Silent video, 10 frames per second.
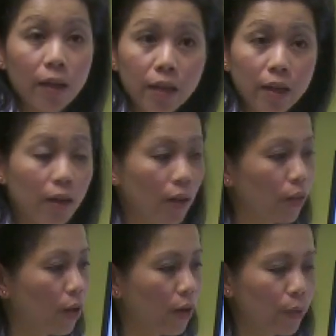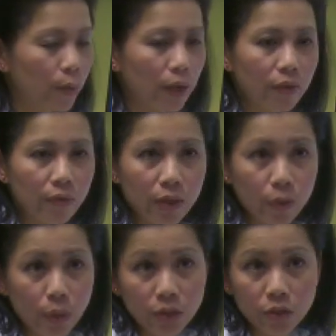Again, along the way, if you have any
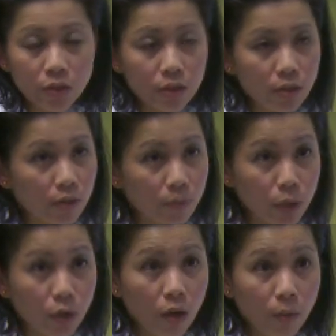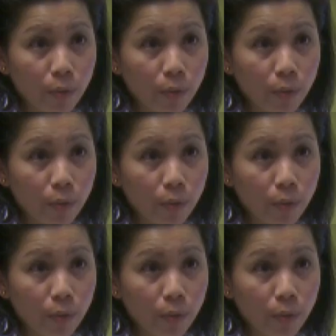questions, just give me a call.